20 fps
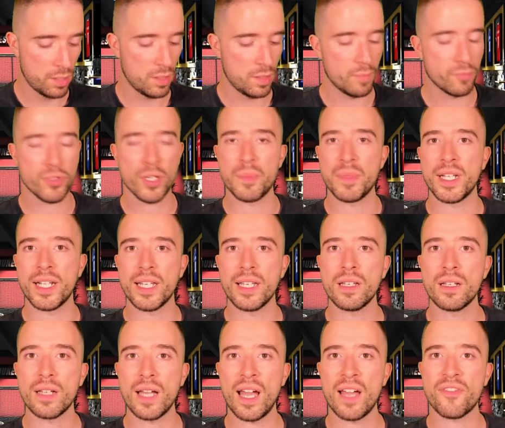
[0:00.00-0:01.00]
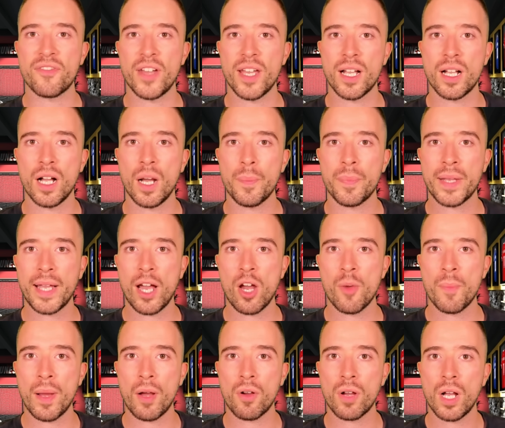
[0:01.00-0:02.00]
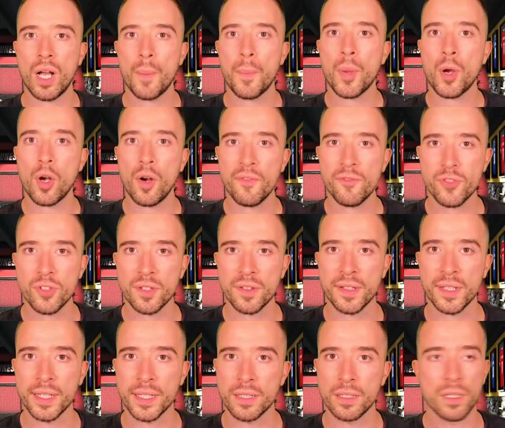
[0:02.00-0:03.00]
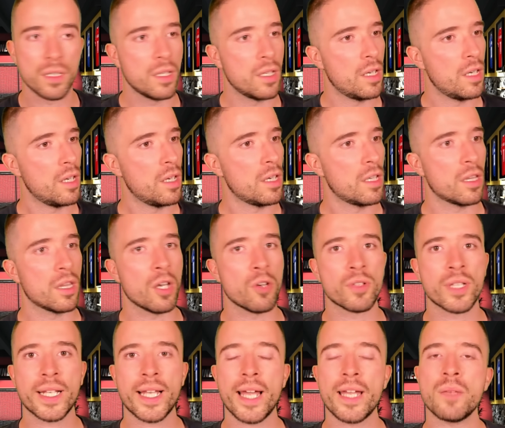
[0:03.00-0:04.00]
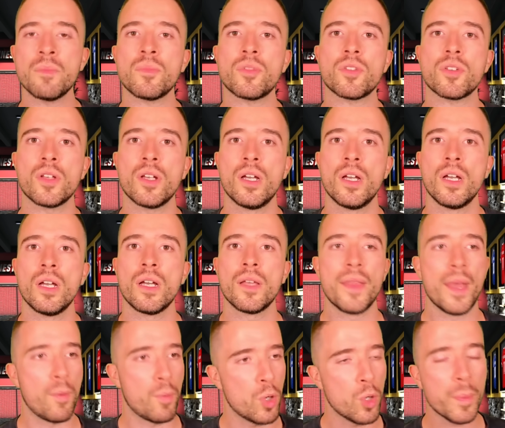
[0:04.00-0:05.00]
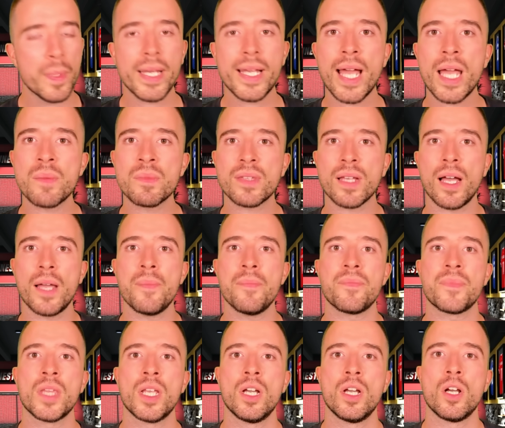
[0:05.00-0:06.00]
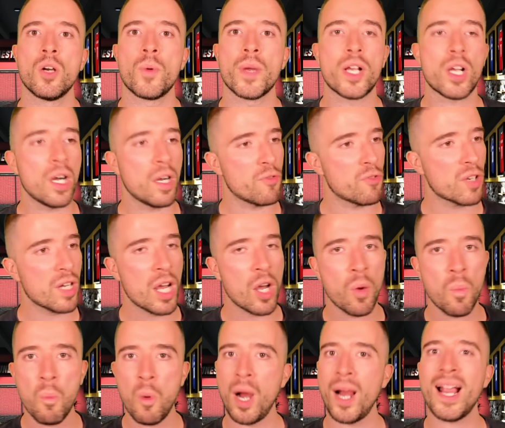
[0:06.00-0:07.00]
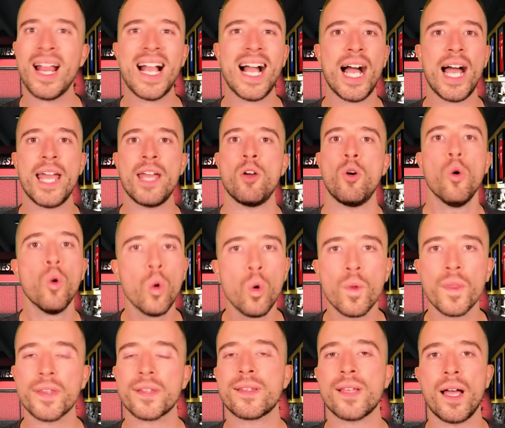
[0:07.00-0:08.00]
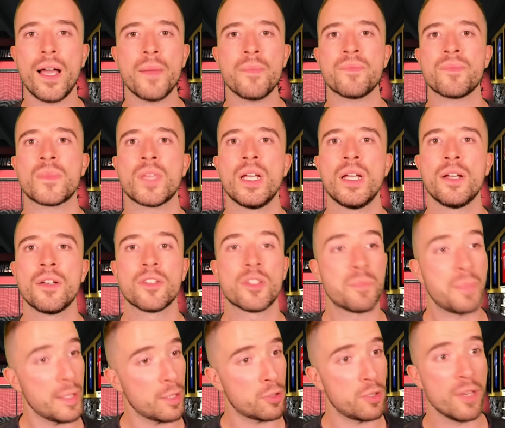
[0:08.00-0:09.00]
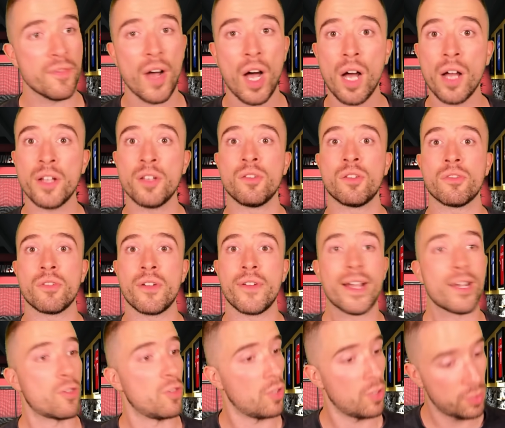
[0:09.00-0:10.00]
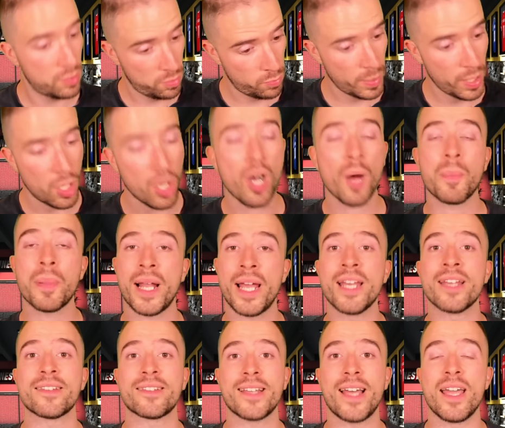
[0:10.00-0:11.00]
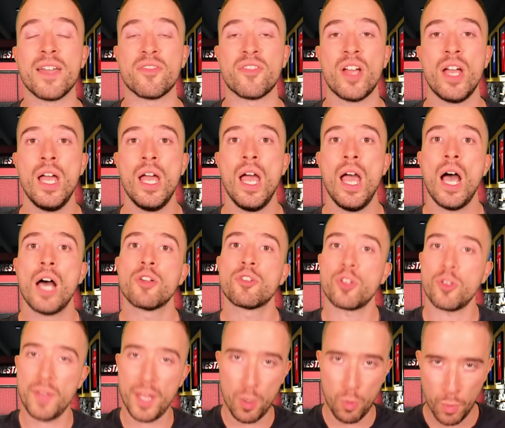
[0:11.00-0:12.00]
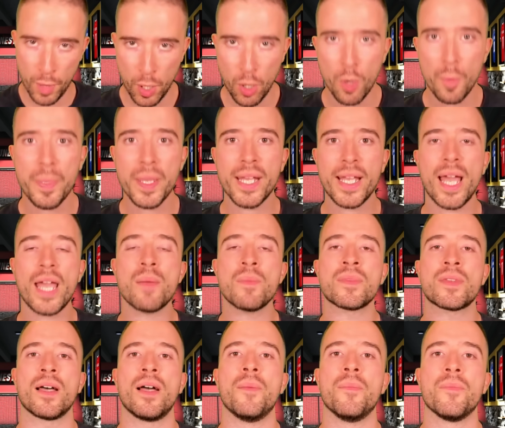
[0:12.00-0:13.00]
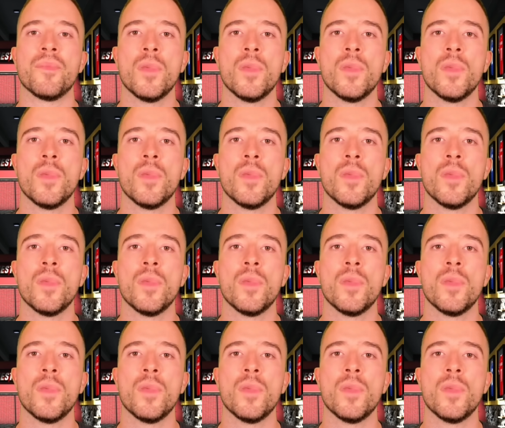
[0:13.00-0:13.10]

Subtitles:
Premier League, FA Cup, Carabao Cup, Conference League. Load of games. There will be game time. We can't rely on one guy all the time, especially with our injury record. We got to play it safe. So there will be game time.